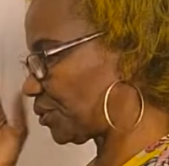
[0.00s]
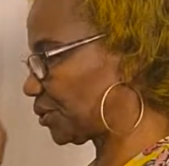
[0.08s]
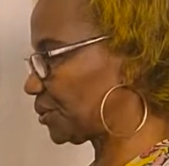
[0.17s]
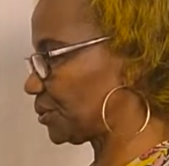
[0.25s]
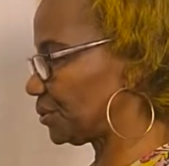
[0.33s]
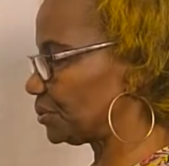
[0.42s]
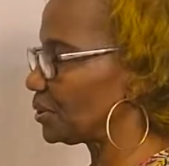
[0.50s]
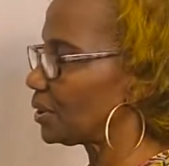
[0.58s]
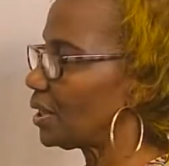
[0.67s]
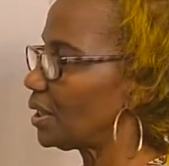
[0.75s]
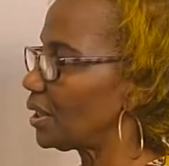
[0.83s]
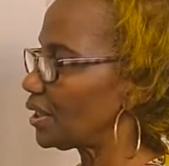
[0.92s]
do,
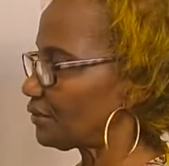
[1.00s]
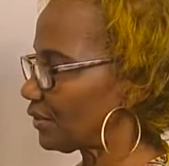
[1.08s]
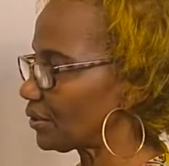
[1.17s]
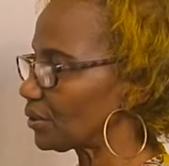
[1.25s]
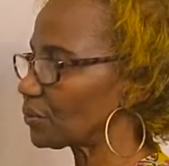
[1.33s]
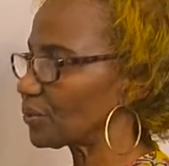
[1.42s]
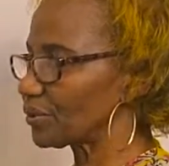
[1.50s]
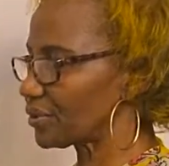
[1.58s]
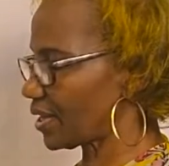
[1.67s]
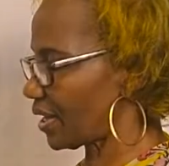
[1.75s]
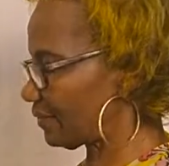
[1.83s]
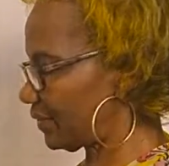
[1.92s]
even though we don't
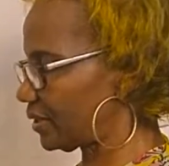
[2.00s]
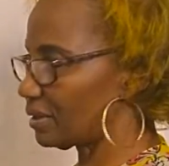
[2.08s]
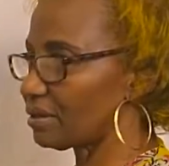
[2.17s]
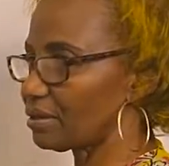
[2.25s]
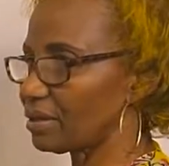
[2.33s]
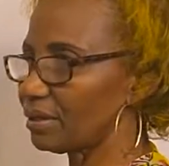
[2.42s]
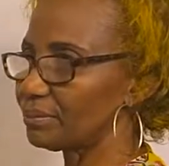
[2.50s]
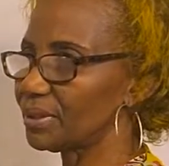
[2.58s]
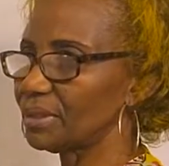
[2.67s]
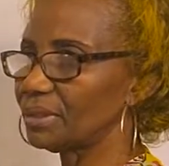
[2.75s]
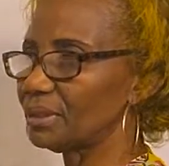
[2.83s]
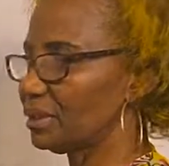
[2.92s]
have an arm
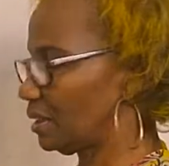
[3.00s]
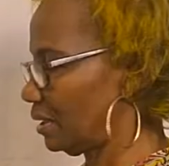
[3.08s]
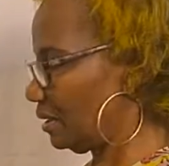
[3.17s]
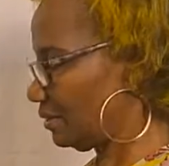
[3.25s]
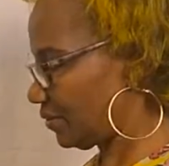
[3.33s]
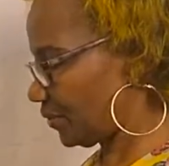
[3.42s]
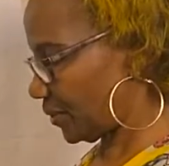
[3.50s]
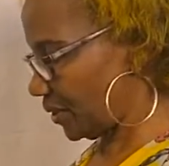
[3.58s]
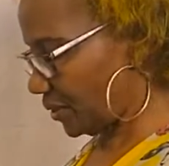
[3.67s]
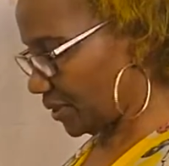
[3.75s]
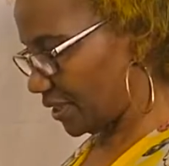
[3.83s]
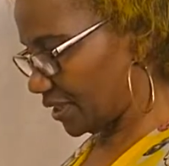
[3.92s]

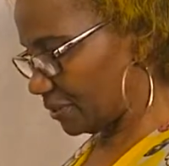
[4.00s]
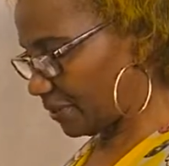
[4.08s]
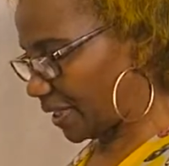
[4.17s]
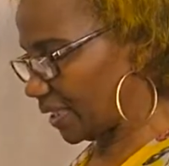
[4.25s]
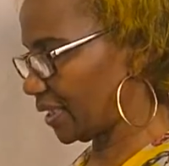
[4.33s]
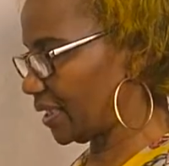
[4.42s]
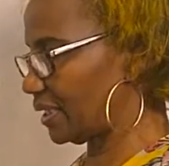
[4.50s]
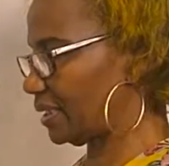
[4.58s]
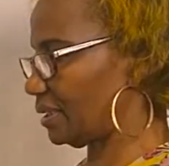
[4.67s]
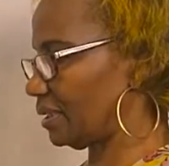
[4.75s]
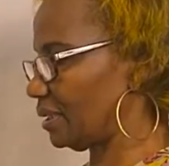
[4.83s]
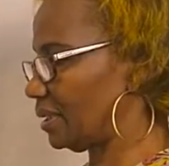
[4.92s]
on this
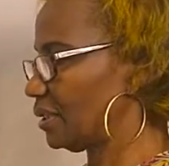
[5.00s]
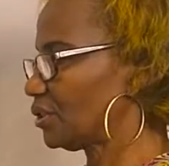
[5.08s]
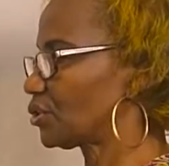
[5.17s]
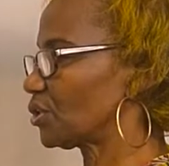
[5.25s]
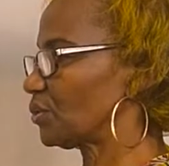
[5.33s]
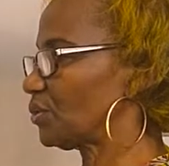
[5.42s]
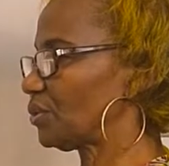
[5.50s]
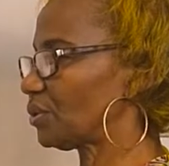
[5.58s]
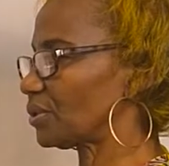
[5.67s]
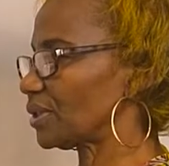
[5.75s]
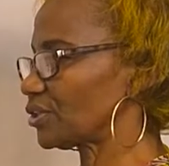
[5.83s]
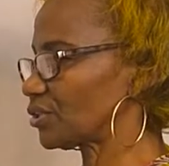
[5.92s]
mannequin, so
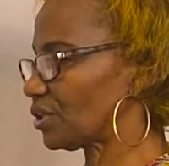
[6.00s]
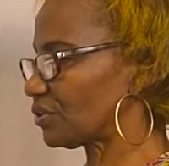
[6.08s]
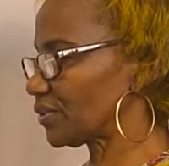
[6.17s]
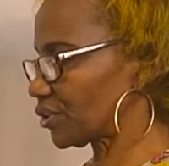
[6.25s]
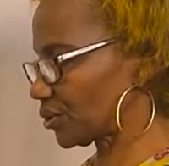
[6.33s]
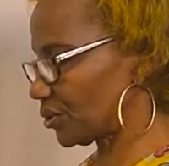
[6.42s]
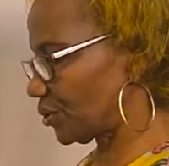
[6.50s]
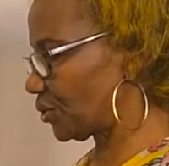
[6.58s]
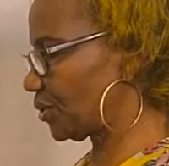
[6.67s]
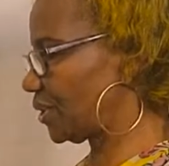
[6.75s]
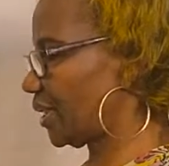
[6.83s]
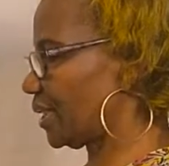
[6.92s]
it's always good to
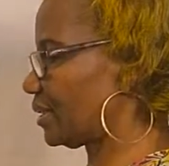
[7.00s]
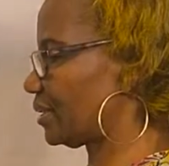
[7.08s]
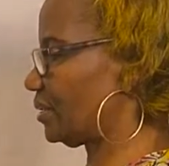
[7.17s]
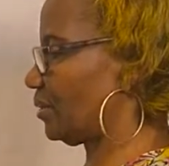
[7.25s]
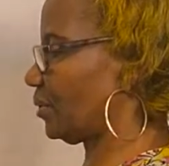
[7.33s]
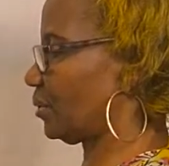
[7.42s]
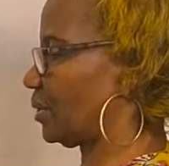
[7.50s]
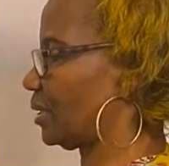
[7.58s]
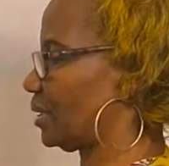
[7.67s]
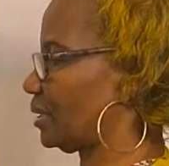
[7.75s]
take your